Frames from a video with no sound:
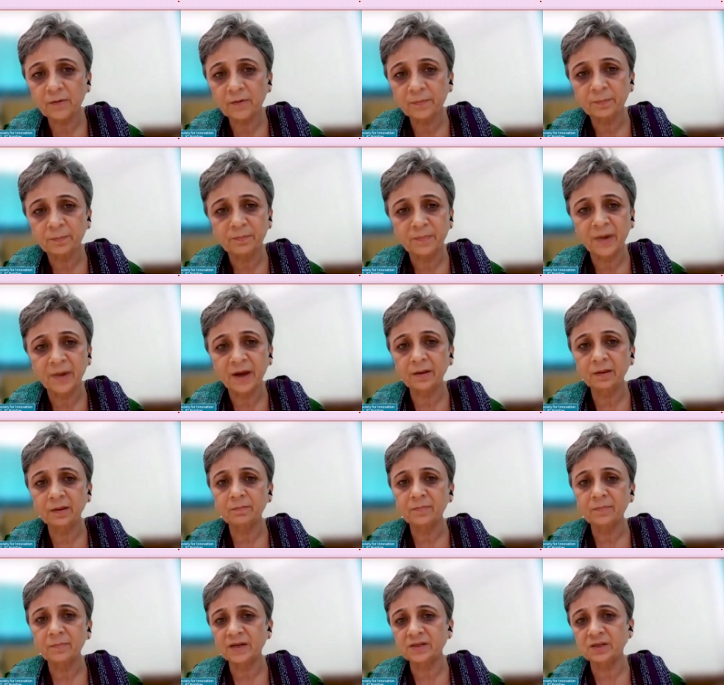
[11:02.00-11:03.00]
of
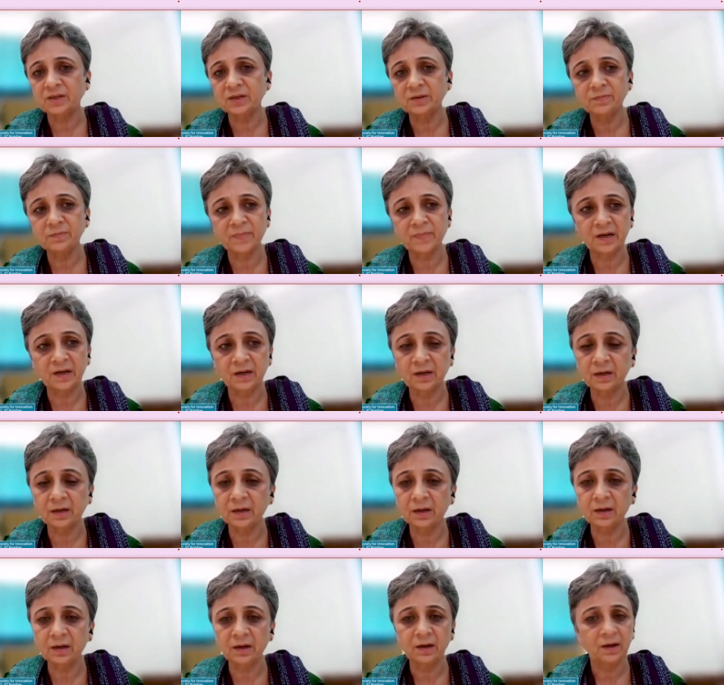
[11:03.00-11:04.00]
man, machine,
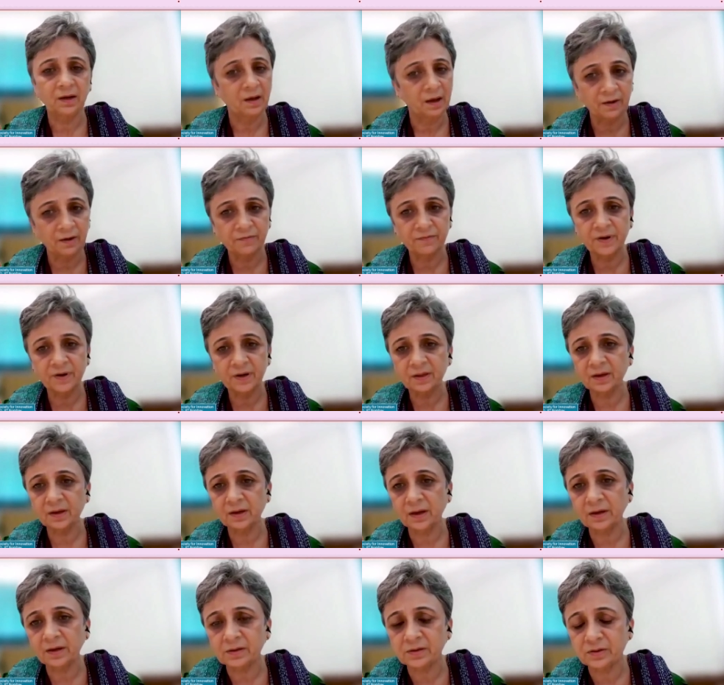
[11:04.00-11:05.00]
material,
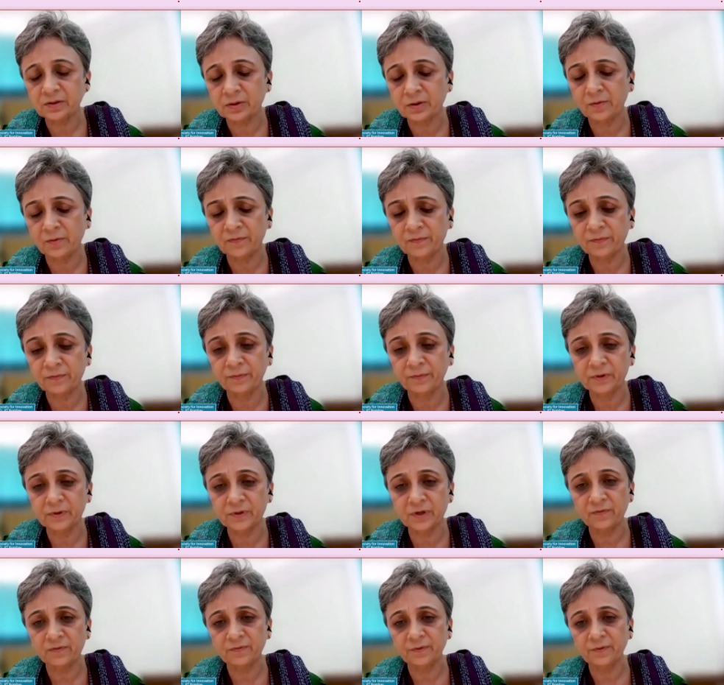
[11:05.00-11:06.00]
everything at
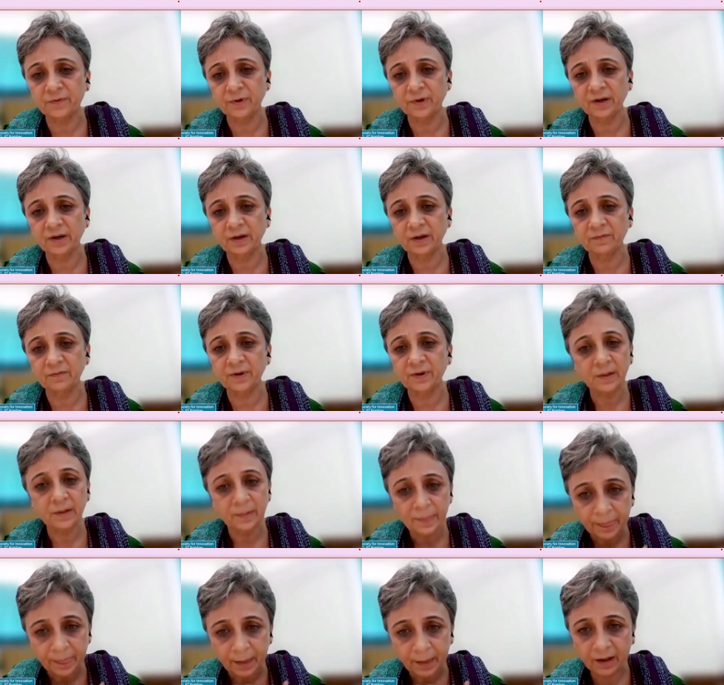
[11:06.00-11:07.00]
of floor level
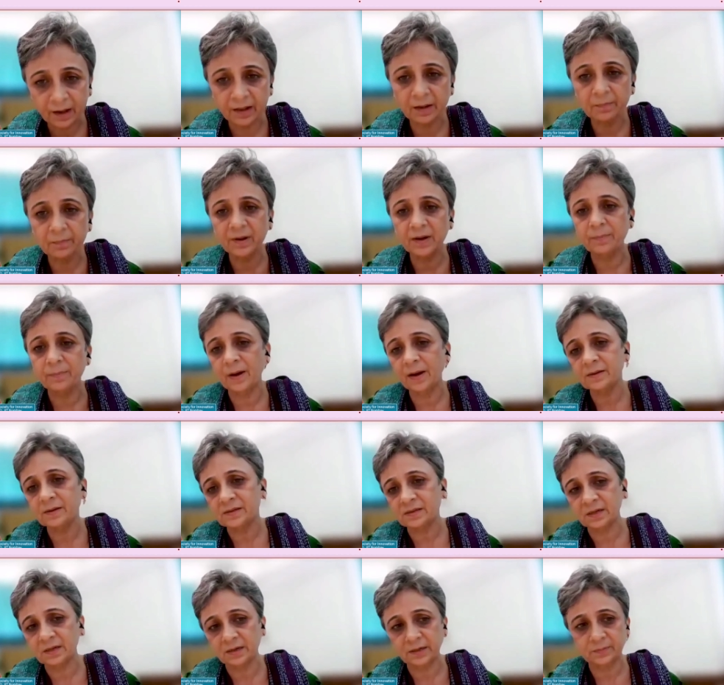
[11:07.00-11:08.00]
enabled by
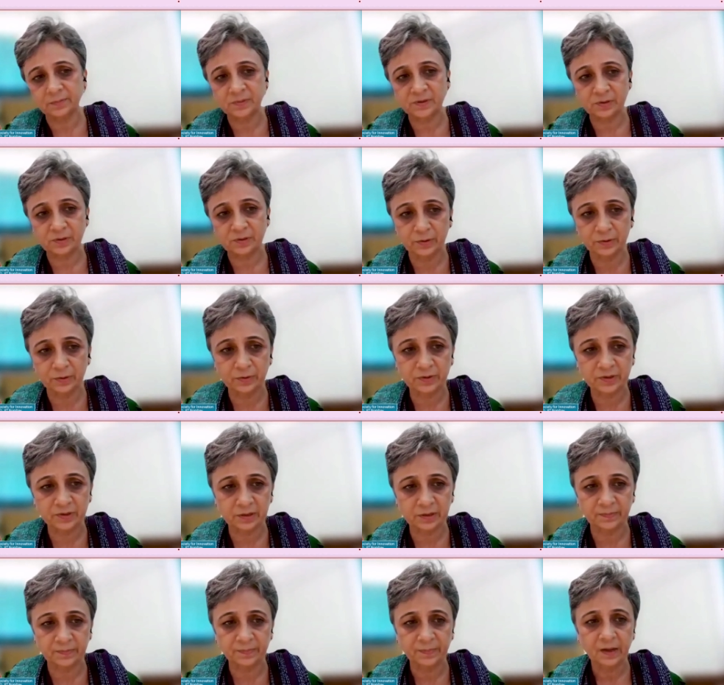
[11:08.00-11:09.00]
startup
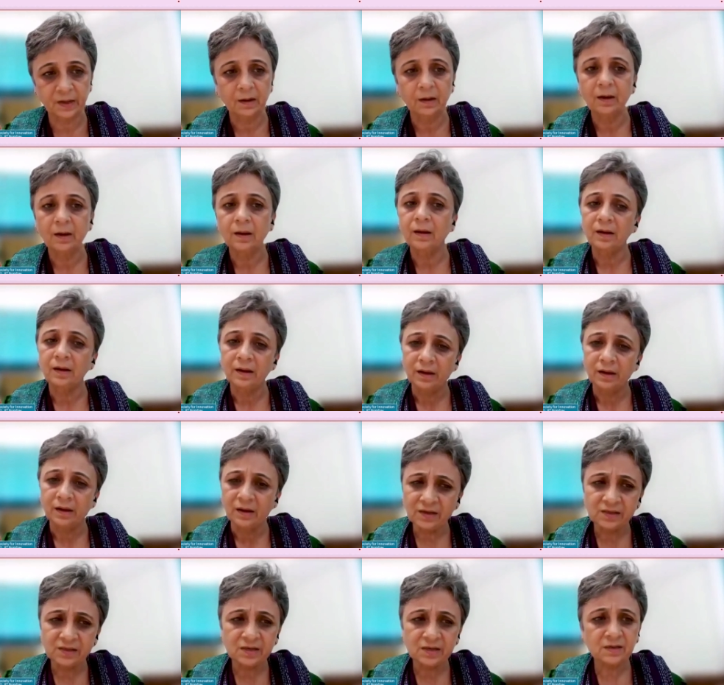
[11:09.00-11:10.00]
solution.
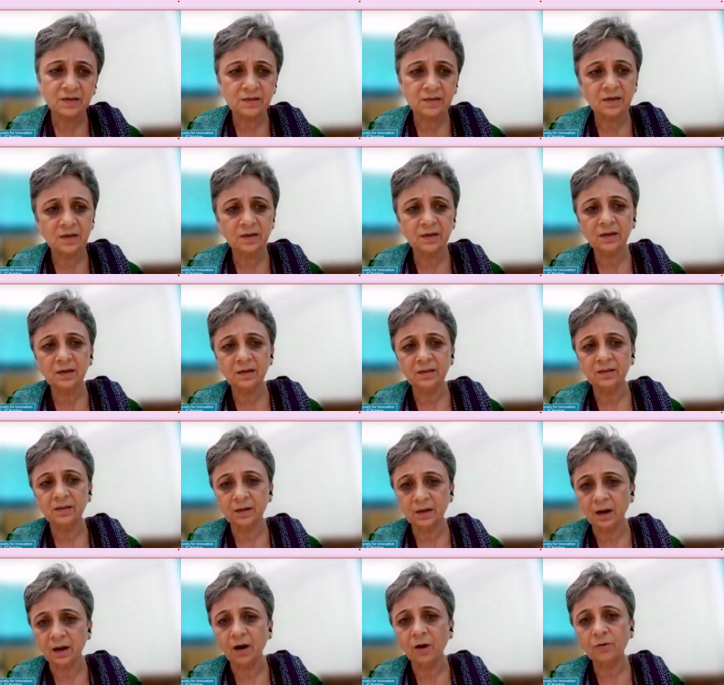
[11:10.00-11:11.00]
Essentially,
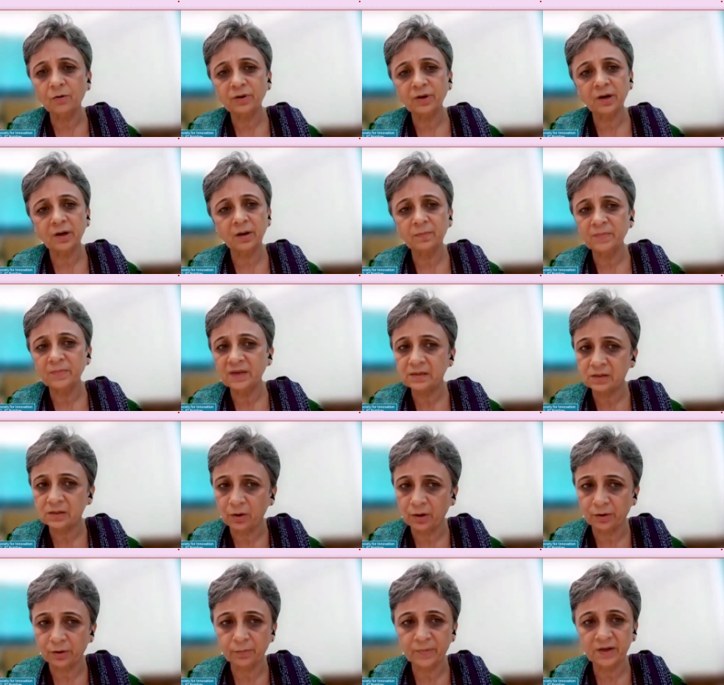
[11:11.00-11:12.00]
the outcome is
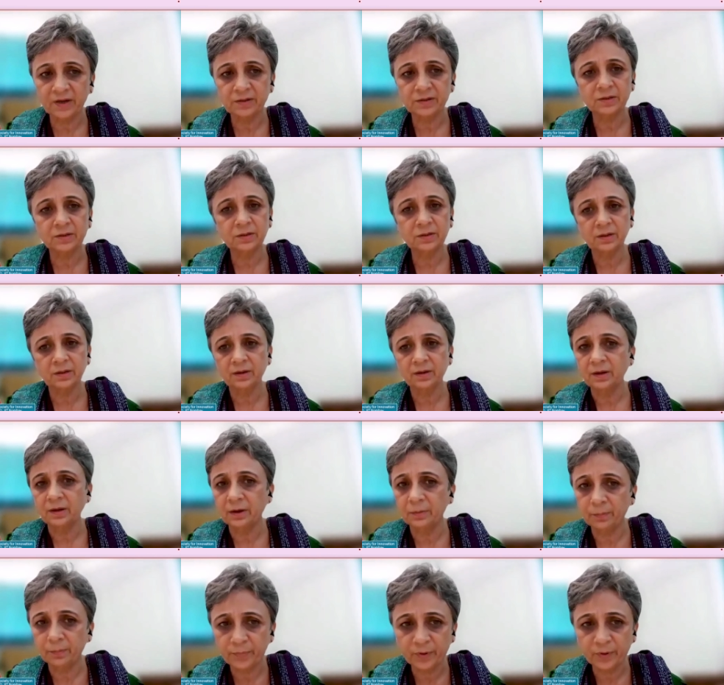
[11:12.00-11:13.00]
automation,
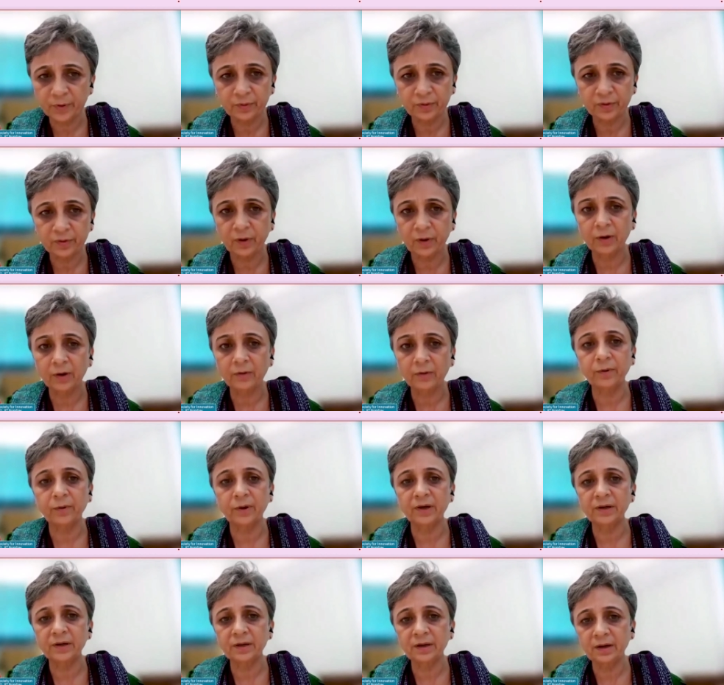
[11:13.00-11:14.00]
improved
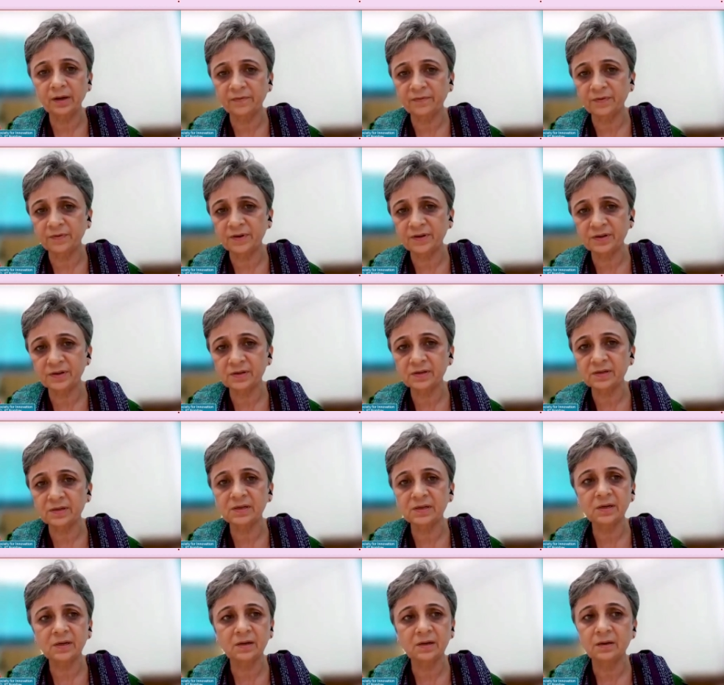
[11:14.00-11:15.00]
quality
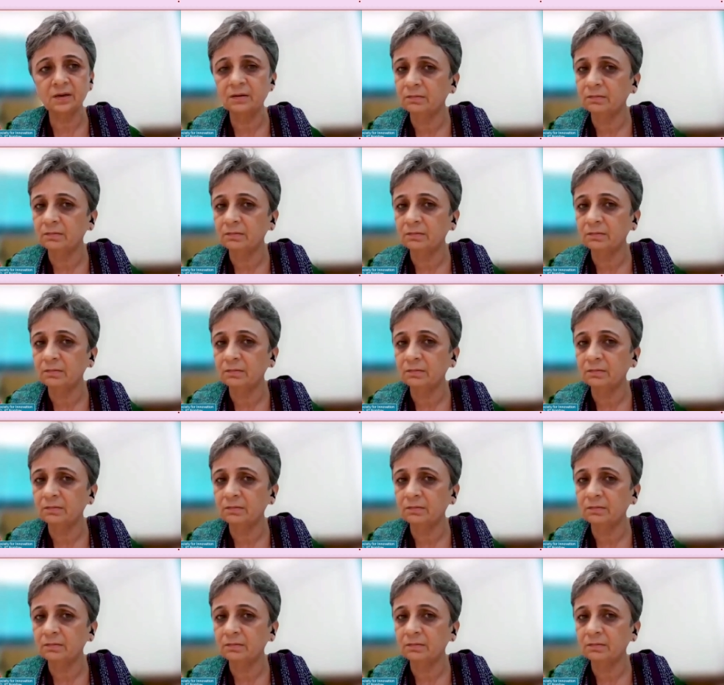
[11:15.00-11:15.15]
efficiency,